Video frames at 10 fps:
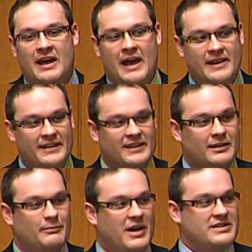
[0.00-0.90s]
And this is
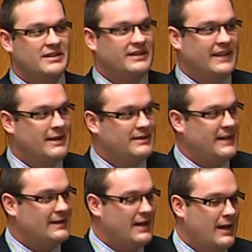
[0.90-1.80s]
a budget that's going to
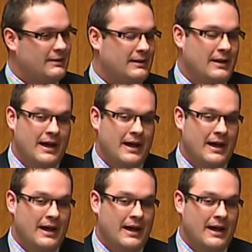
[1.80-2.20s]
set that